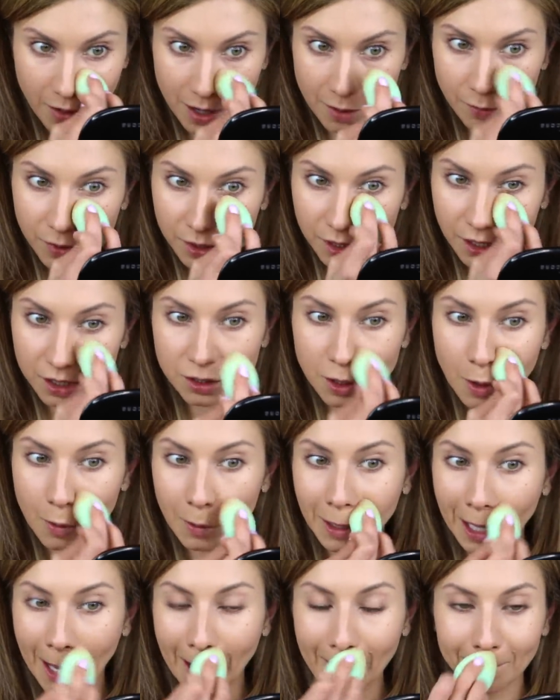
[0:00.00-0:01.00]
I really
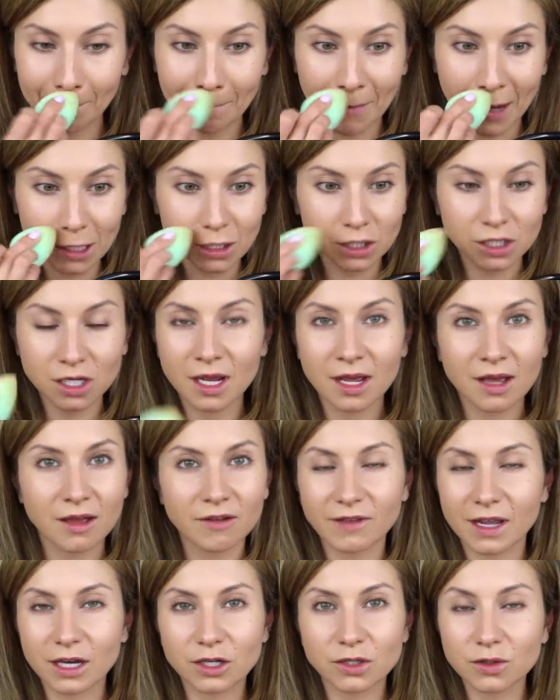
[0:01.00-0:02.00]
don't get much
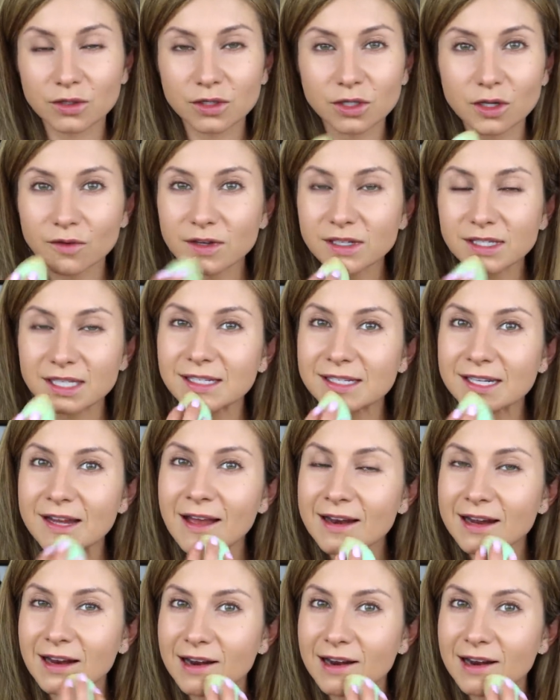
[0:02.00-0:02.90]
facial services done,